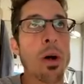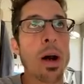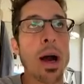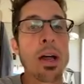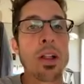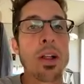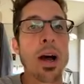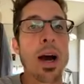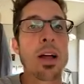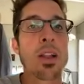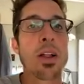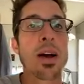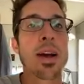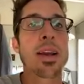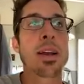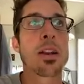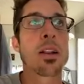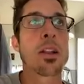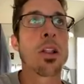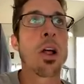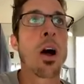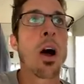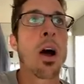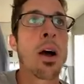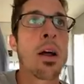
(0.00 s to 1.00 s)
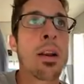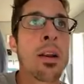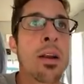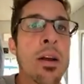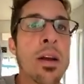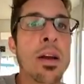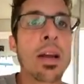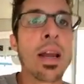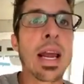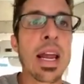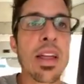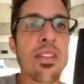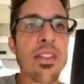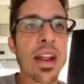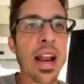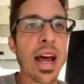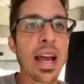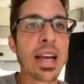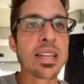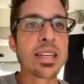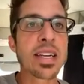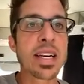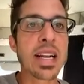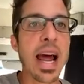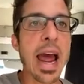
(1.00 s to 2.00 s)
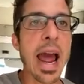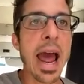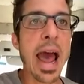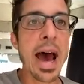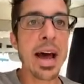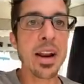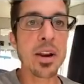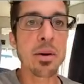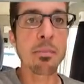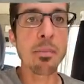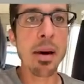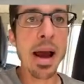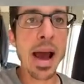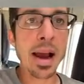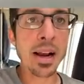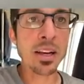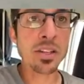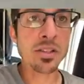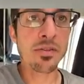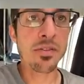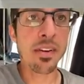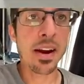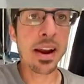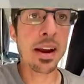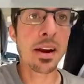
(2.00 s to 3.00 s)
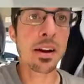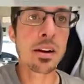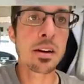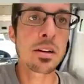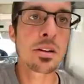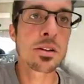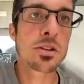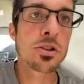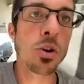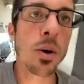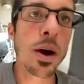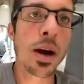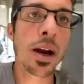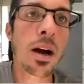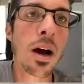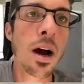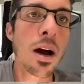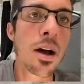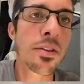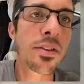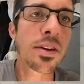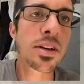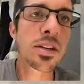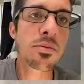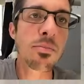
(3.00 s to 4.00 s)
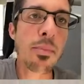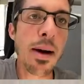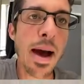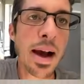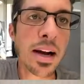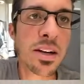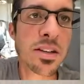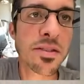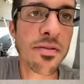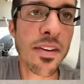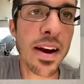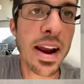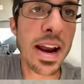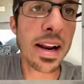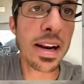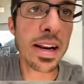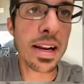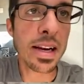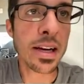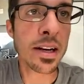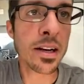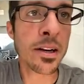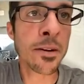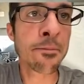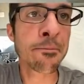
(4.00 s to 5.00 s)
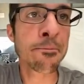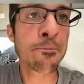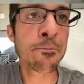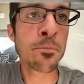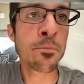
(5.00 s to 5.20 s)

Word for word: I like it a lot. And then I did add a max fan. So I cut this max fan in.